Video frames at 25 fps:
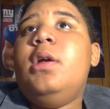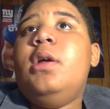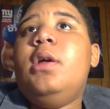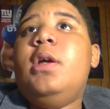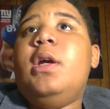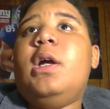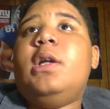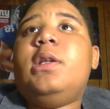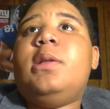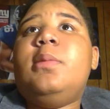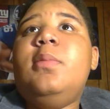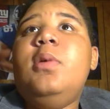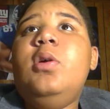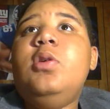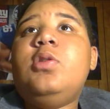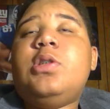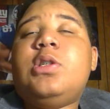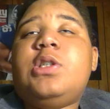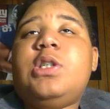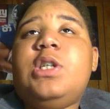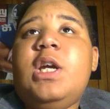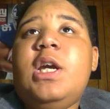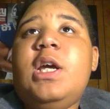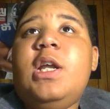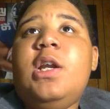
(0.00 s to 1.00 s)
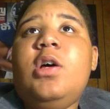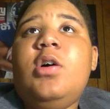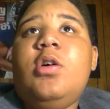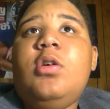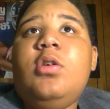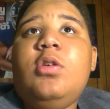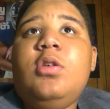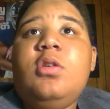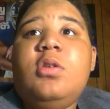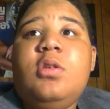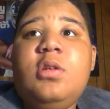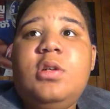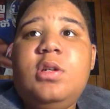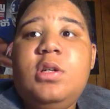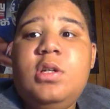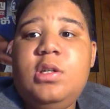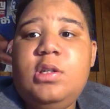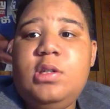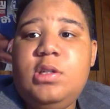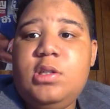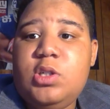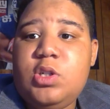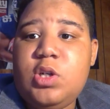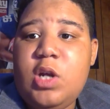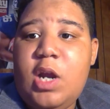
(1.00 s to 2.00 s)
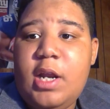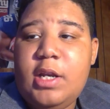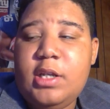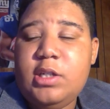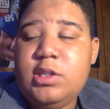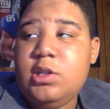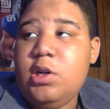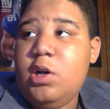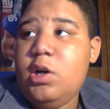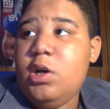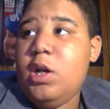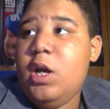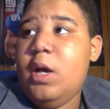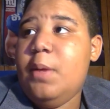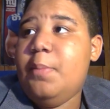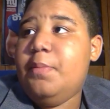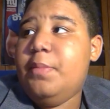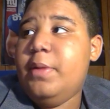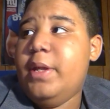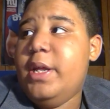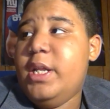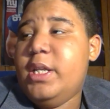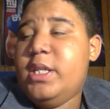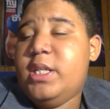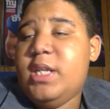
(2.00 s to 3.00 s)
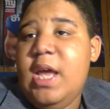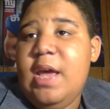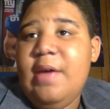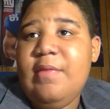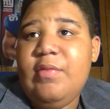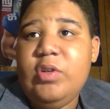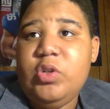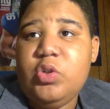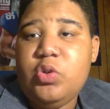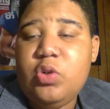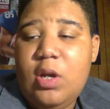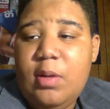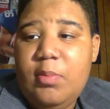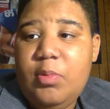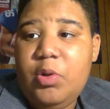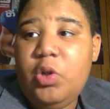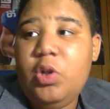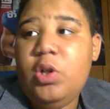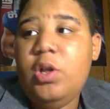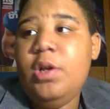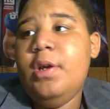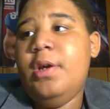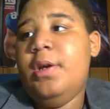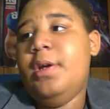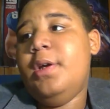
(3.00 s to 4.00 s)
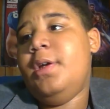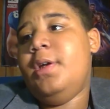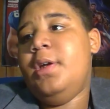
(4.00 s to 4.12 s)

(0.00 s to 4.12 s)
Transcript: You got the music channel. It's trying to start up. It's having trouble.